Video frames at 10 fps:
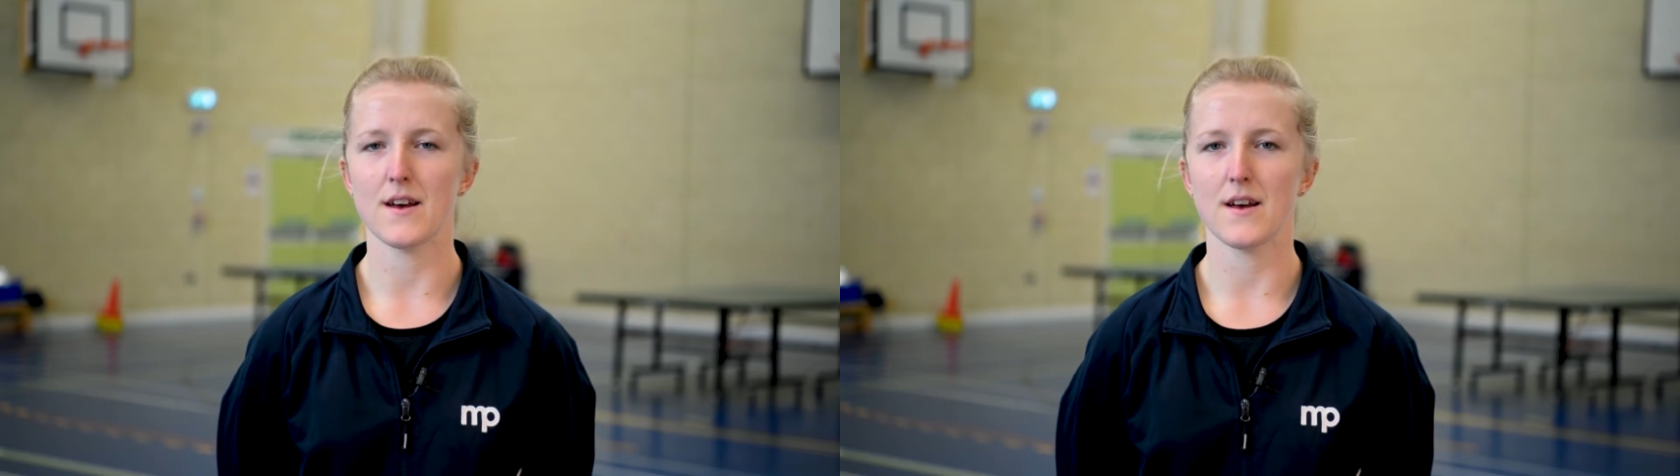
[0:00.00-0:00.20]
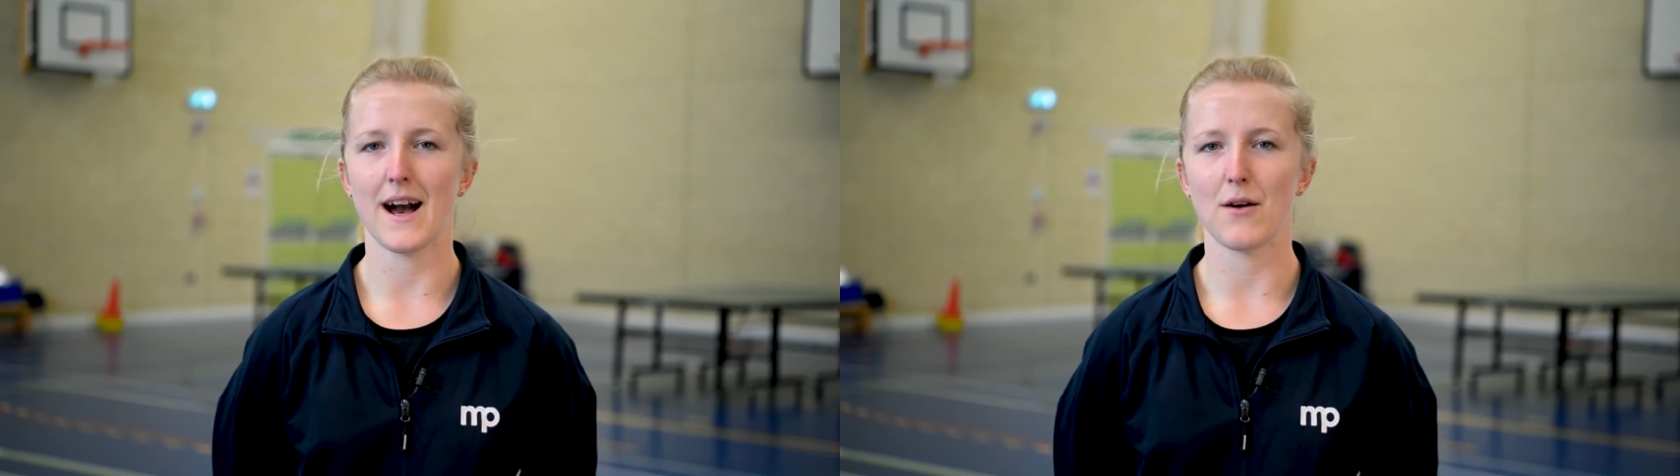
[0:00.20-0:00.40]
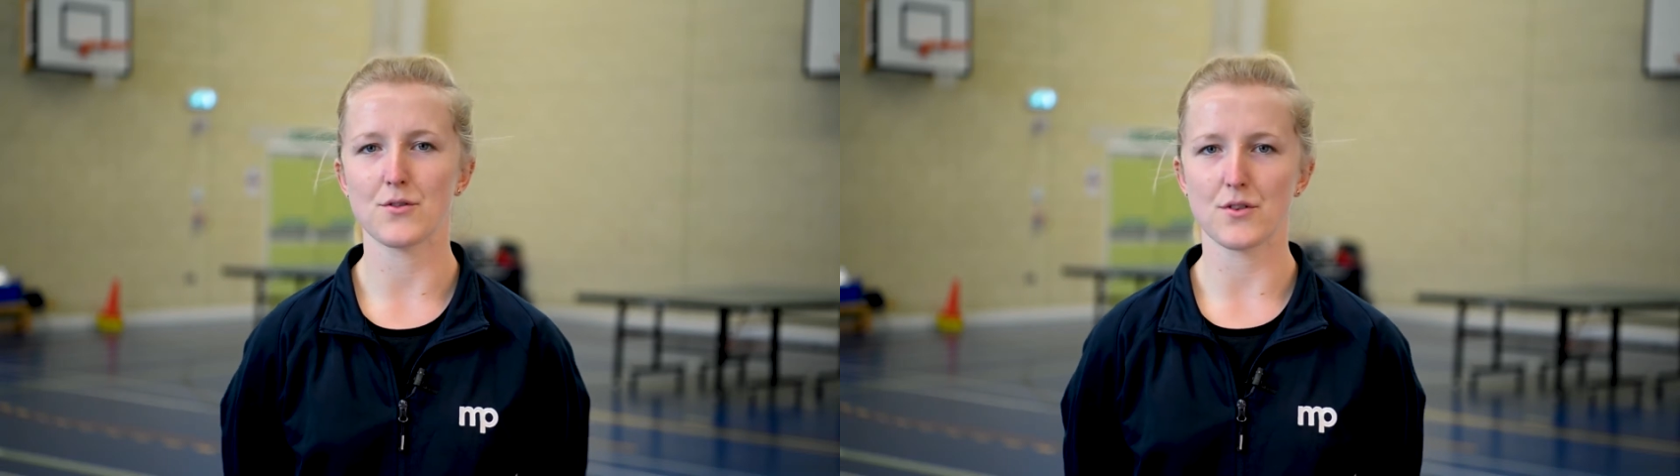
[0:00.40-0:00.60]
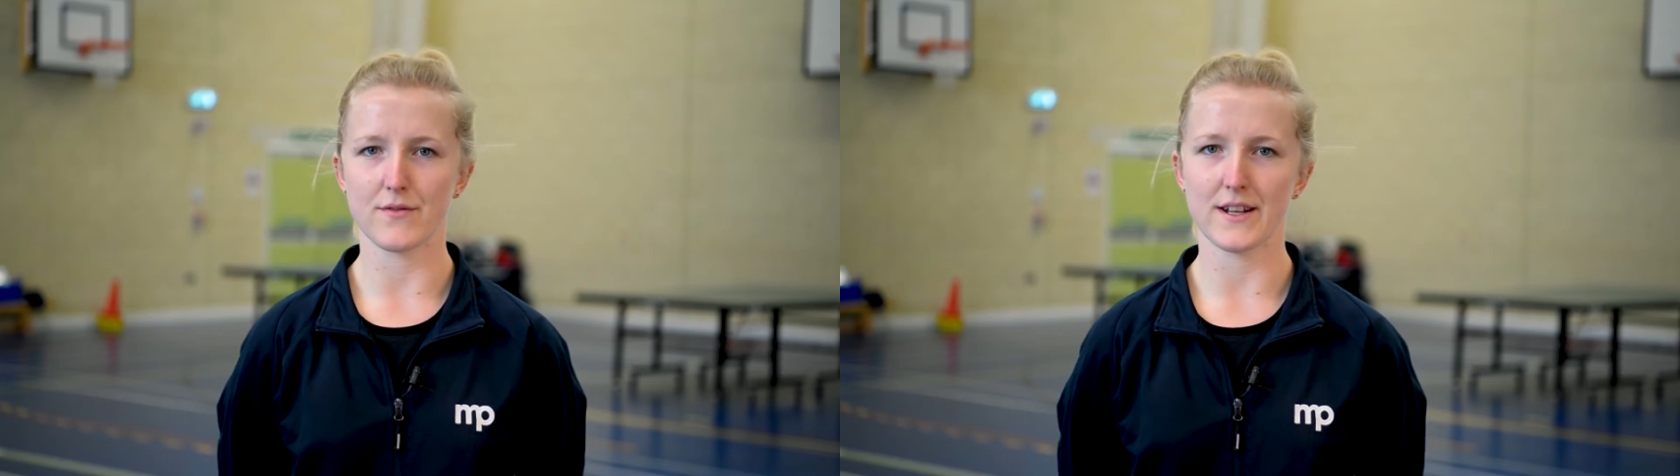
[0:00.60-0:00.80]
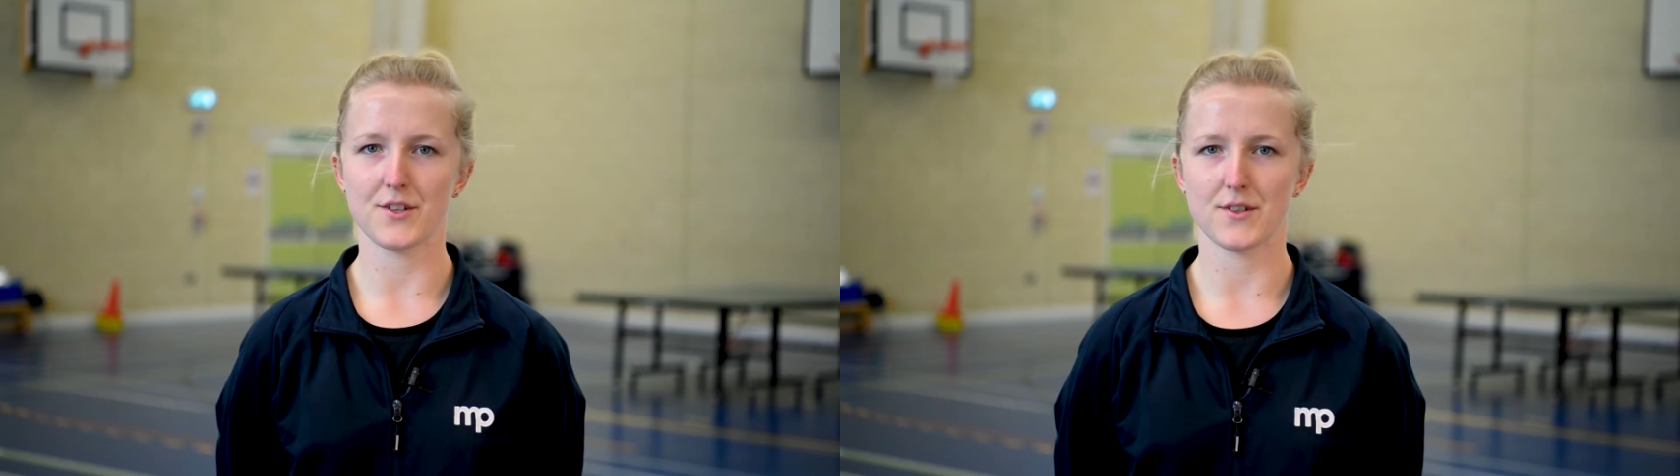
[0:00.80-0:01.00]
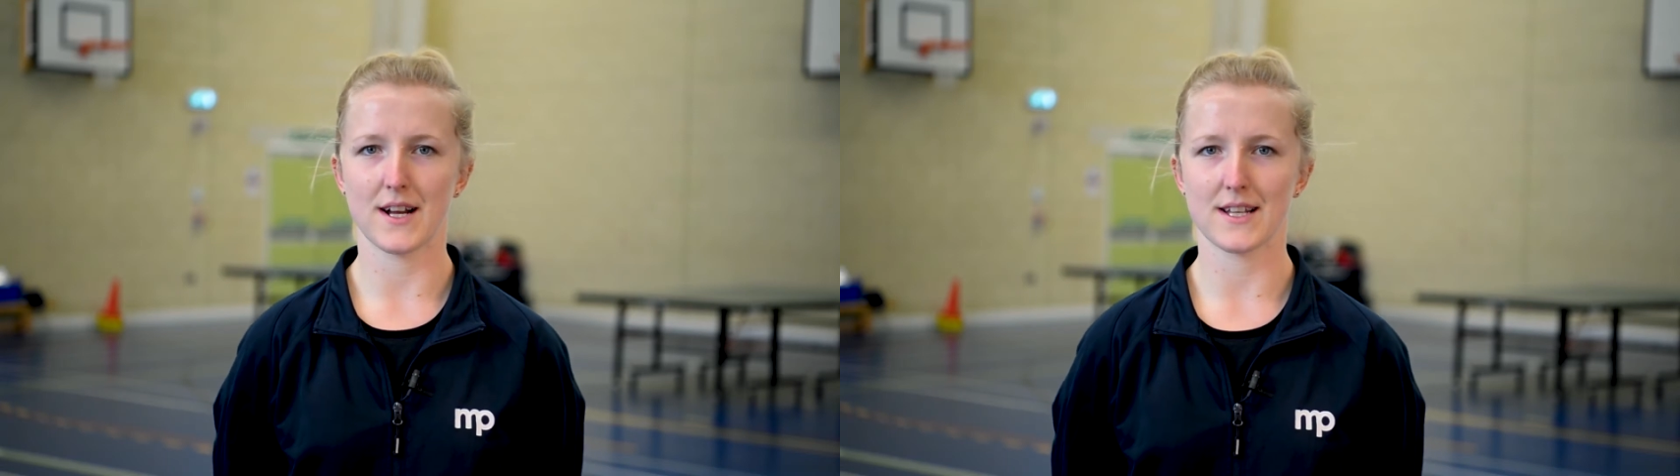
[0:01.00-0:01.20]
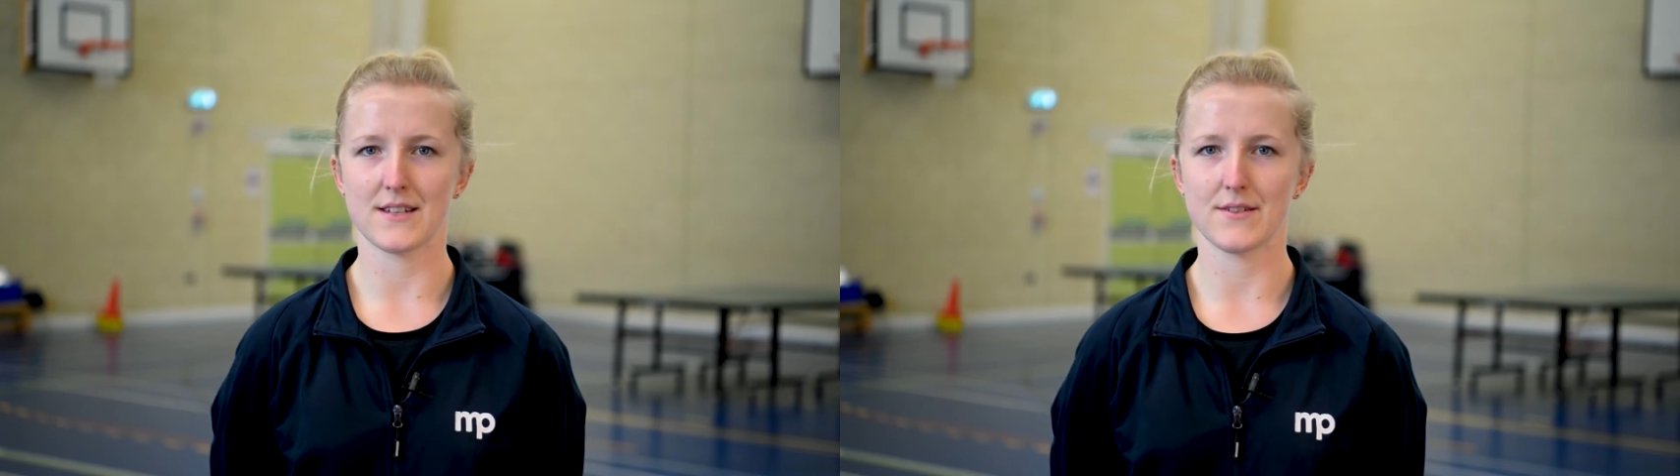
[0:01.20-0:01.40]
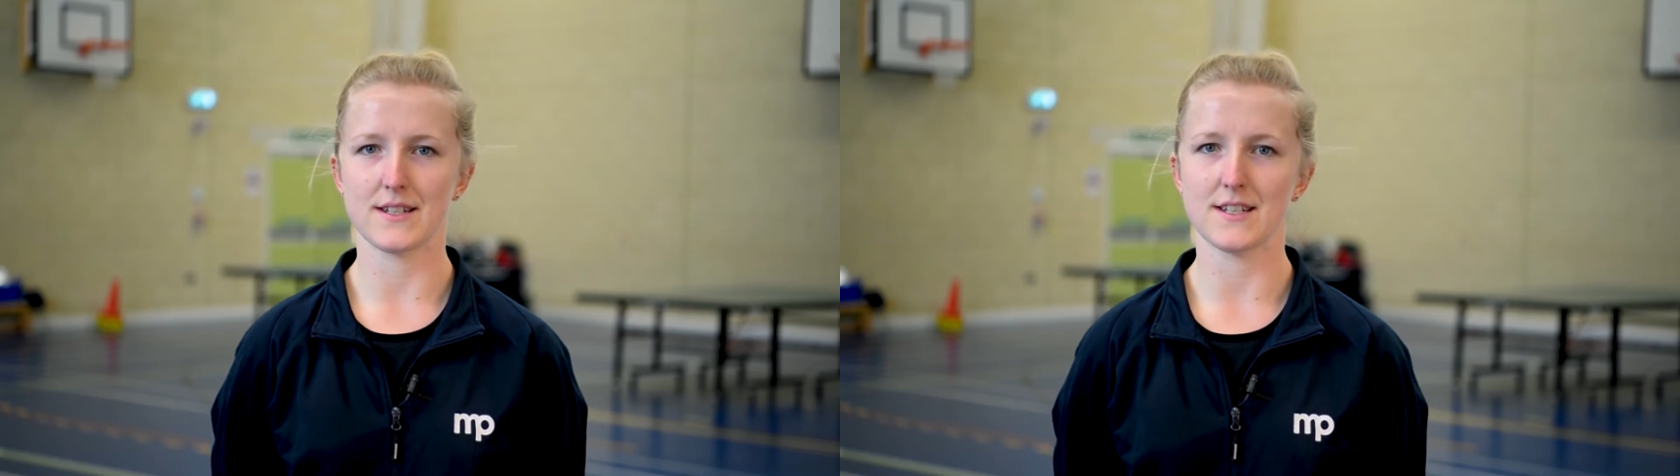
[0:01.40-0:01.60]
outdoor adventurous
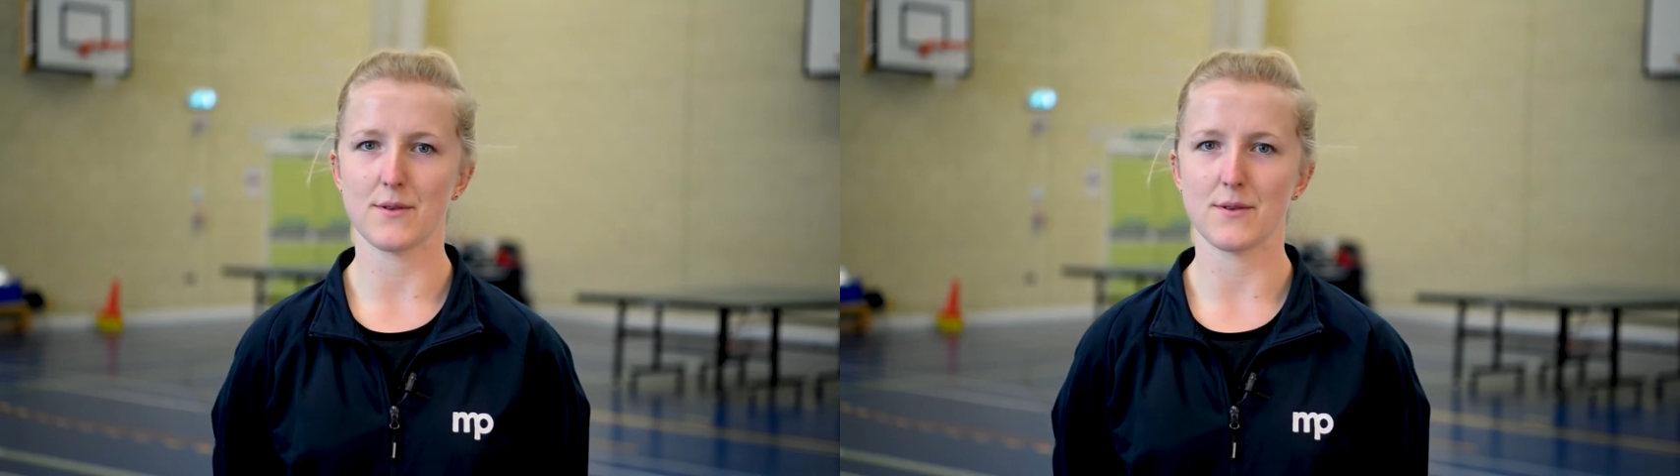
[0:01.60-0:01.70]
activities,